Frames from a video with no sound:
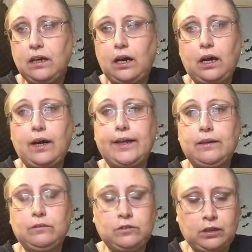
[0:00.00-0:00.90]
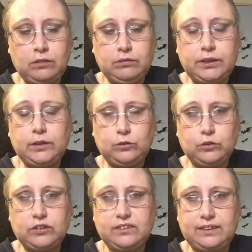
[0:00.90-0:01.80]
I totally
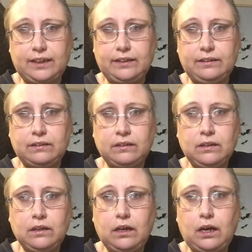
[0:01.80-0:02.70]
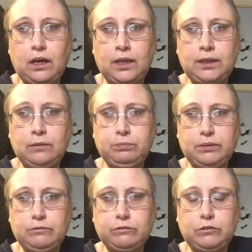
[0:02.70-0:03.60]
understand. I have
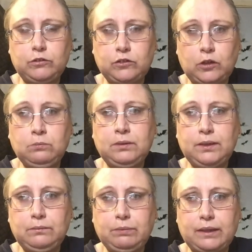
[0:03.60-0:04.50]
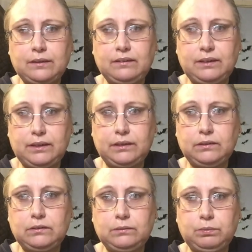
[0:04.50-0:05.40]
been through so many bad
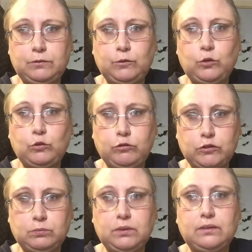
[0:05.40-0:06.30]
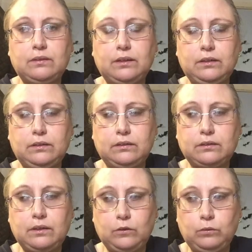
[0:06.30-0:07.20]
things before Christmas is
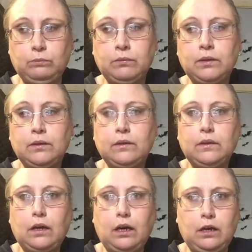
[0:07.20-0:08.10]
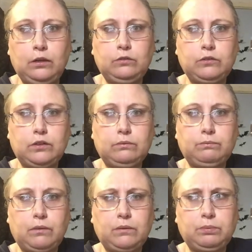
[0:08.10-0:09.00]
come over
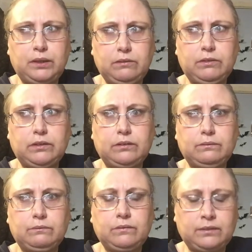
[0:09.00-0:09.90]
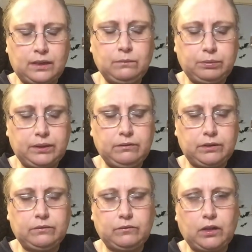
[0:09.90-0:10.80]
a set period
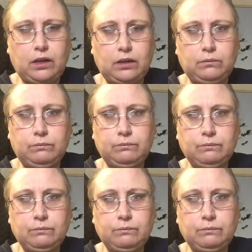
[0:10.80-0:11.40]
of time,